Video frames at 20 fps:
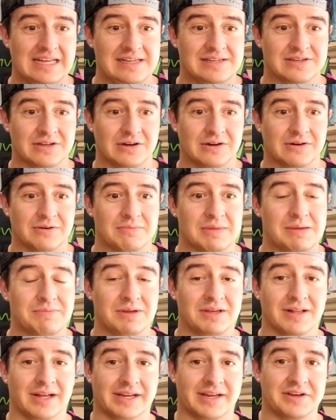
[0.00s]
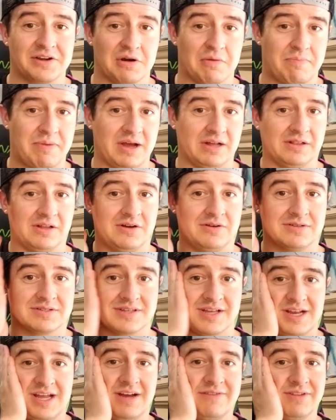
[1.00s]
So maybe in your pillow, it's
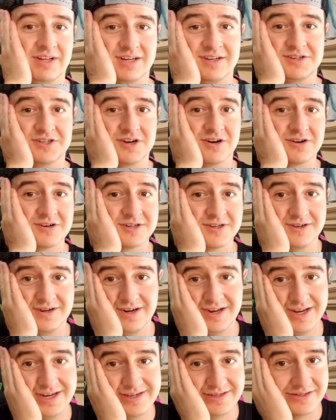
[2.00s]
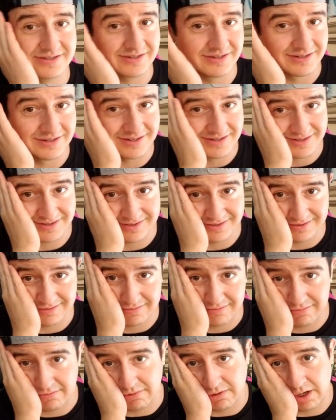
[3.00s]
gonna have a charger at night, so you can just
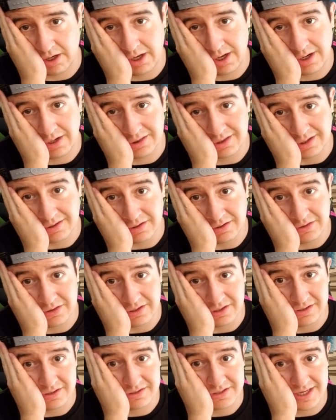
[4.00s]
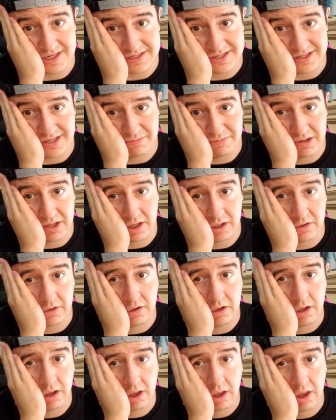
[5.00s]
lay down with the Tesla
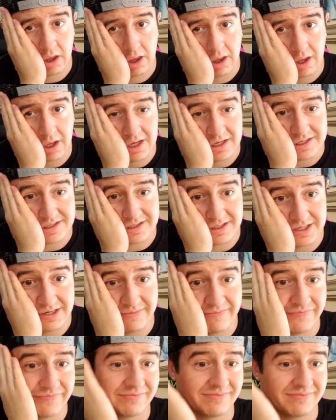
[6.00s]
pillow and sleep.